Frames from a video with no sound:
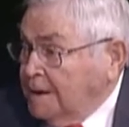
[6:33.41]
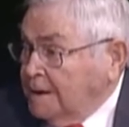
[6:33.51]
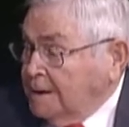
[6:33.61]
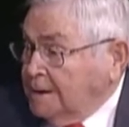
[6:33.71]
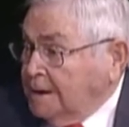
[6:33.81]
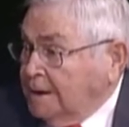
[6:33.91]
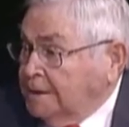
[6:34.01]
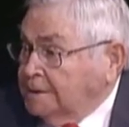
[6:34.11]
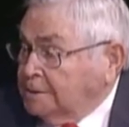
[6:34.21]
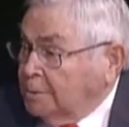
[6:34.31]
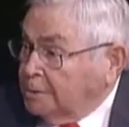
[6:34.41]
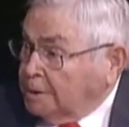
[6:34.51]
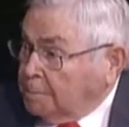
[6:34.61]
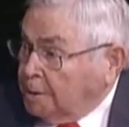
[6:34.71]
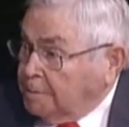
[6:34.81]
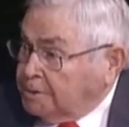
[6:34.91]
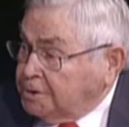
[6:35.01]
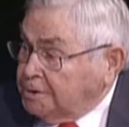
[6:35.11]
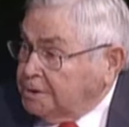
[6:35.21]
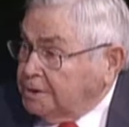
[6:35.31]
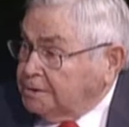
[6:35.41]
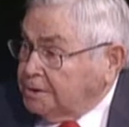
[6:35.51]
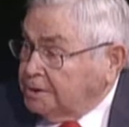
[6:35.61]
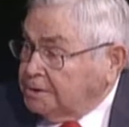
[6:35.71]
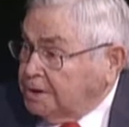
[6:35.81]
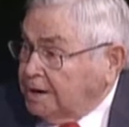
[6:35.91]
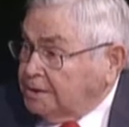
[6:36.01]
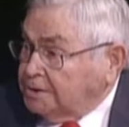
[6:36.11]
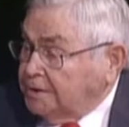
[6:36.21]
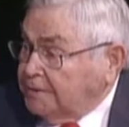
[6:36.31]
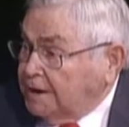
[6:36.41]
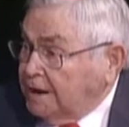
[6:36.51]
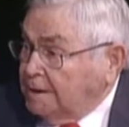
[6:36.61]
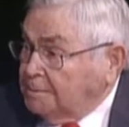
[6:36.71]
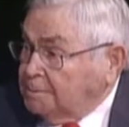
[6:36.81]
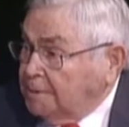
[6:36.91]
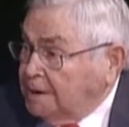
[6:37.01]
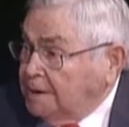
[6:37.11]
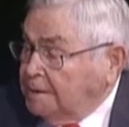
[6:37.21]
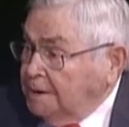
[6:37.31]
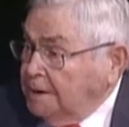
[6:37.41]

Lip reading: Right. And go on the premises and check and see if that animal's behaved.